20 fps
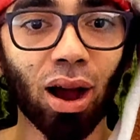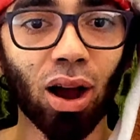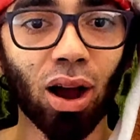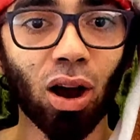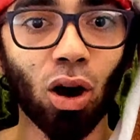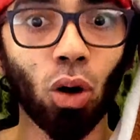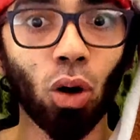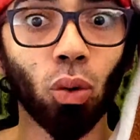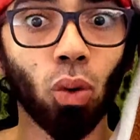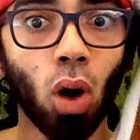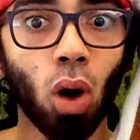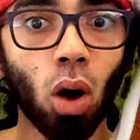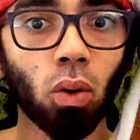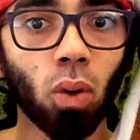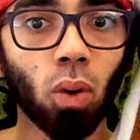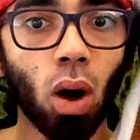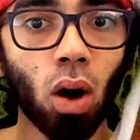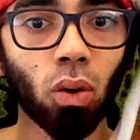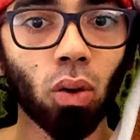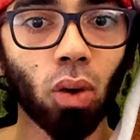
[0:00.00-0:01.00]
oh oh
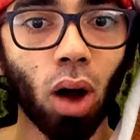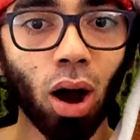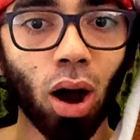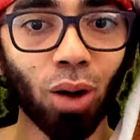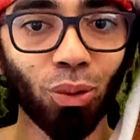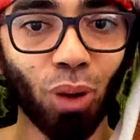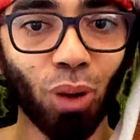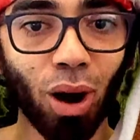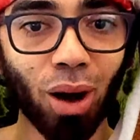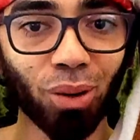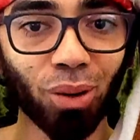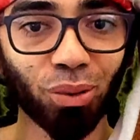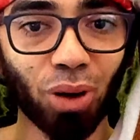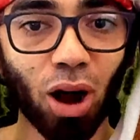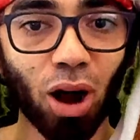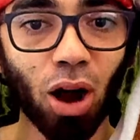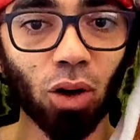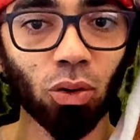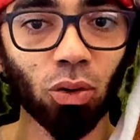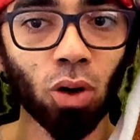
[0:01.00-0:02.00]
oh oh oh
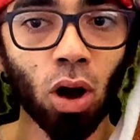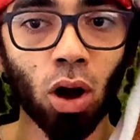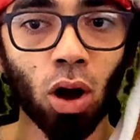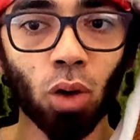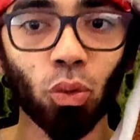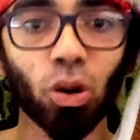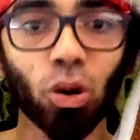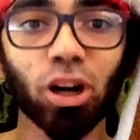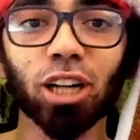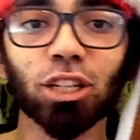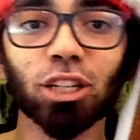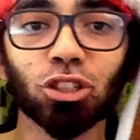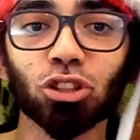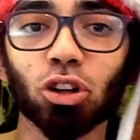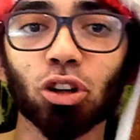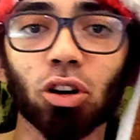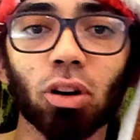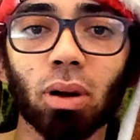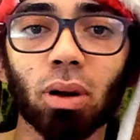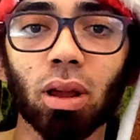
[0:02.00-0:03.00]
oh. Where is
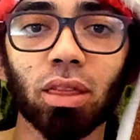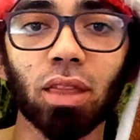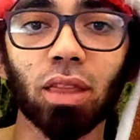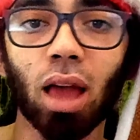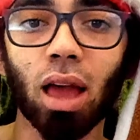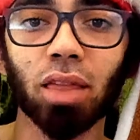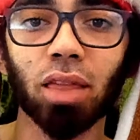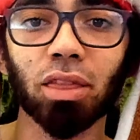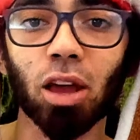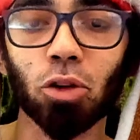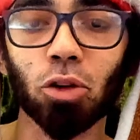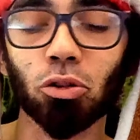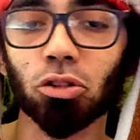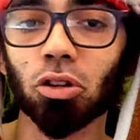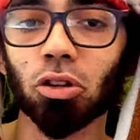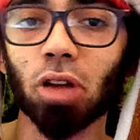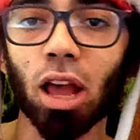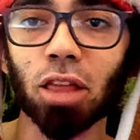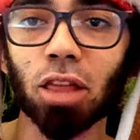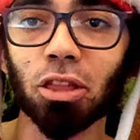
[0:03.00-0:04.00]
your uh,
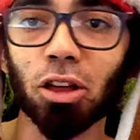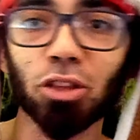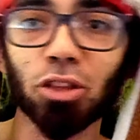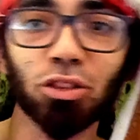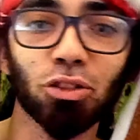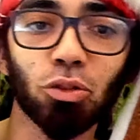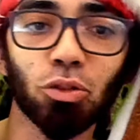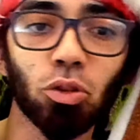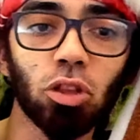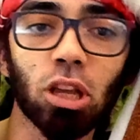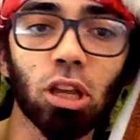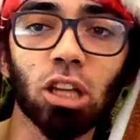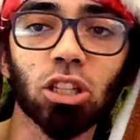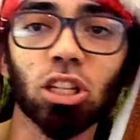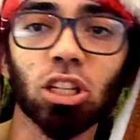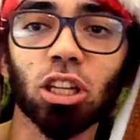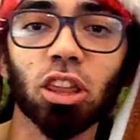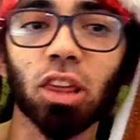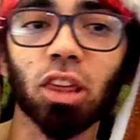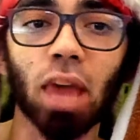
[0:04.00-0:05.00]
Naruto cannot do
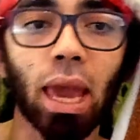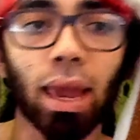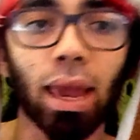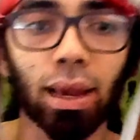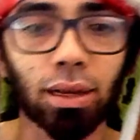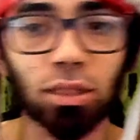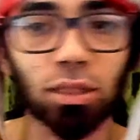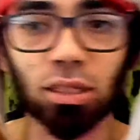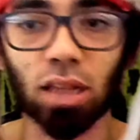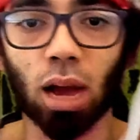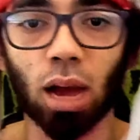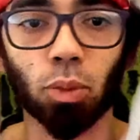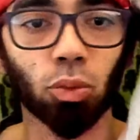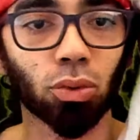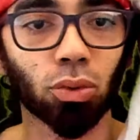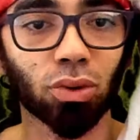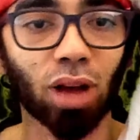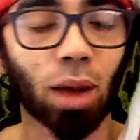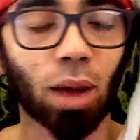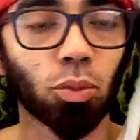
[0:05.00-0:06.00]
ninja things,
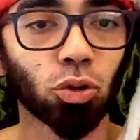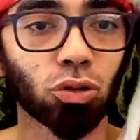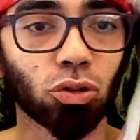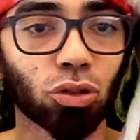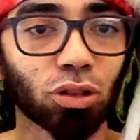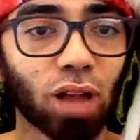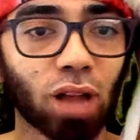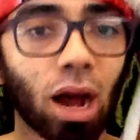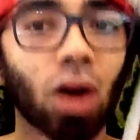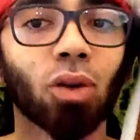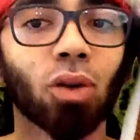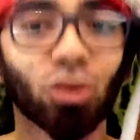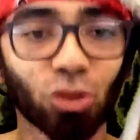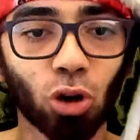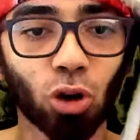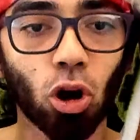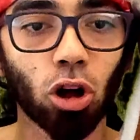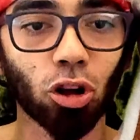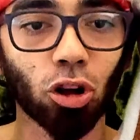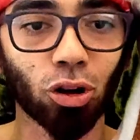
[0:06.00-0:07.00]
Kabuto now?
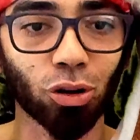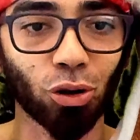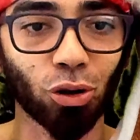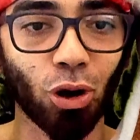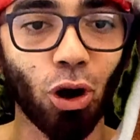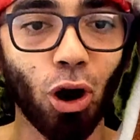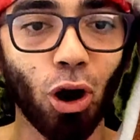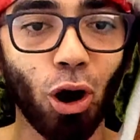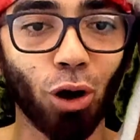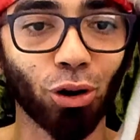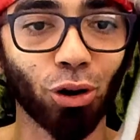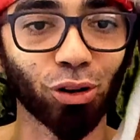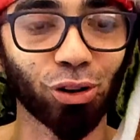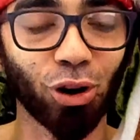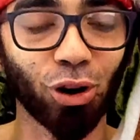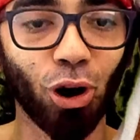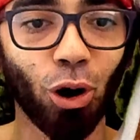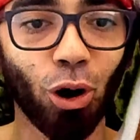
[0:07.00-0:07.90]
Go go go!